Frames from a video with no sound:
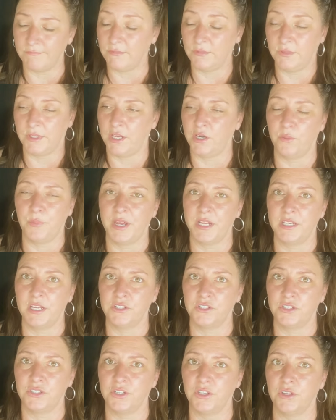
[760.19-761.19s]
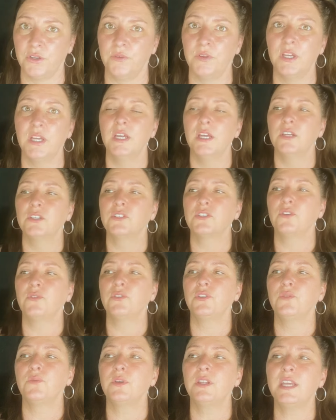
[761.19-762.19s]
they don't pay attention to you. So
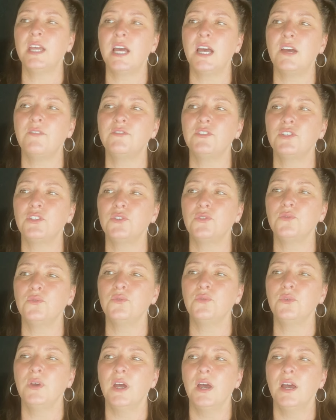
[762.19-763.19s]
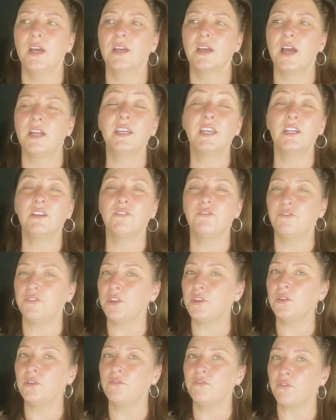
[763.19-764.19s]
you really have to kind of get a
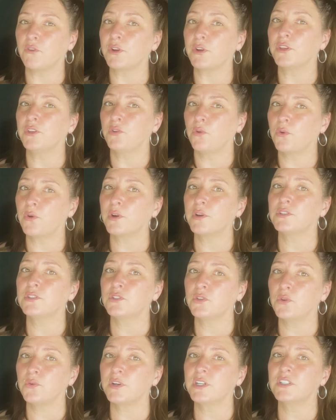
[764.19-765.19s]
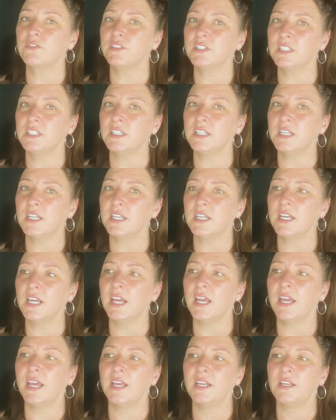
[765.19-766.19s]
feel for your storage facility
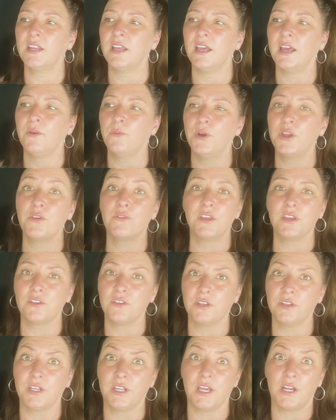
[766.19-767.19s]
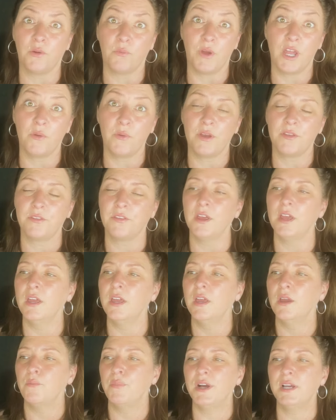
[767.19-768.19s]
and what you think you could get away with.
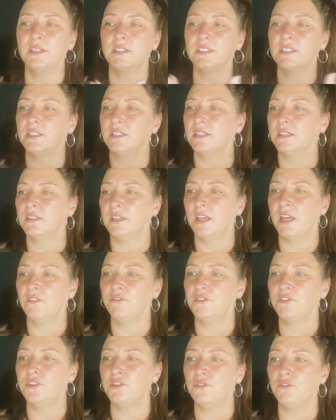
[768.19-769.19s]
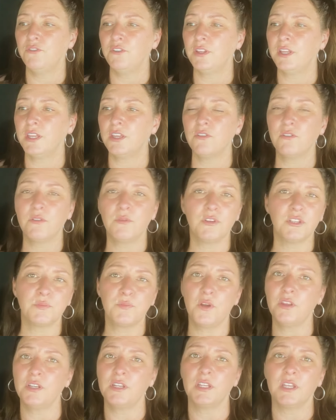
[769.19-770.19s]
But if you feel like you can just
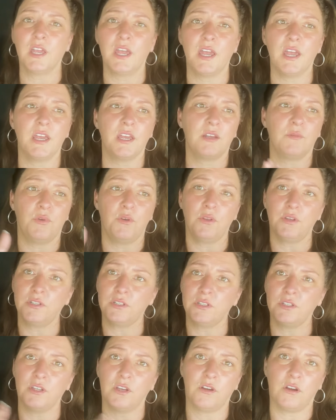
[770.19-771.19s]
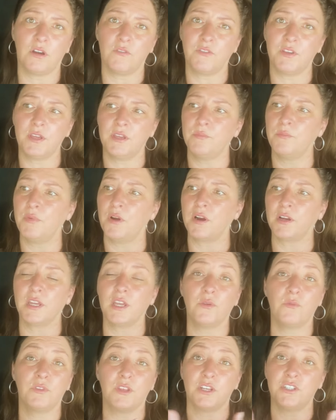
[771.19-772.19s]
pull into the gate and pull into the RV
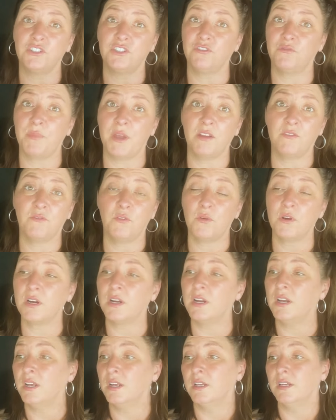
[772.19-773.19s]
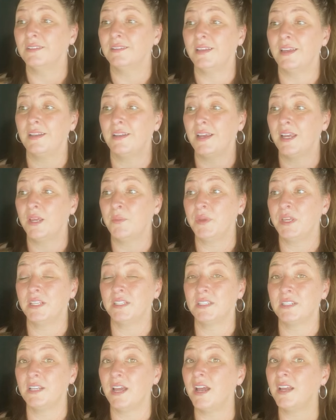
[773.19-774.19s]
parking that you've paid for, then I mean,
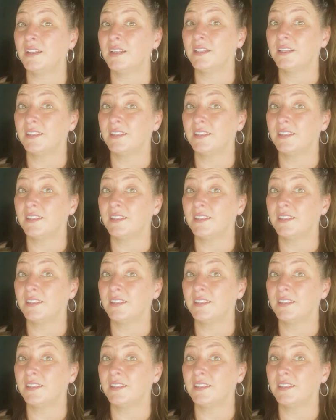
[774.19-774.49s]
it's not